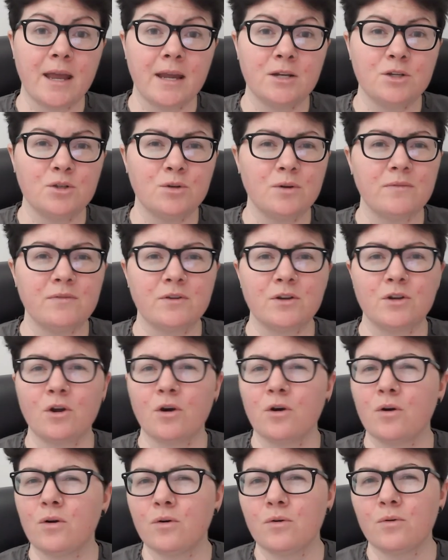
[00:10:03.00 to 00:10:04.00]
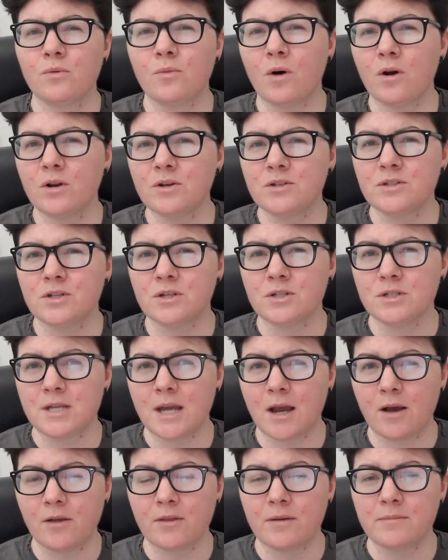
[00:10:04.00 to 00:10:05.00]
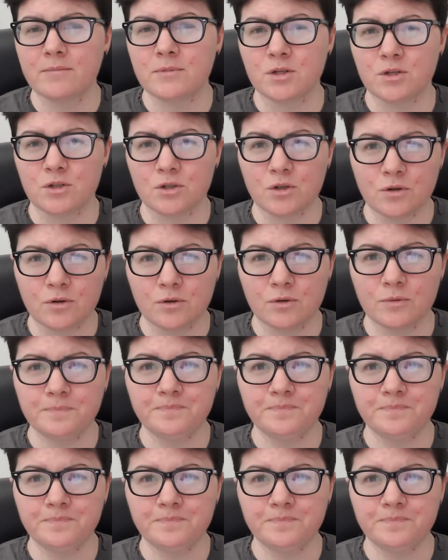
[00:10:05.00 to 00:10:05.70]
Do you even know what to tell them to do?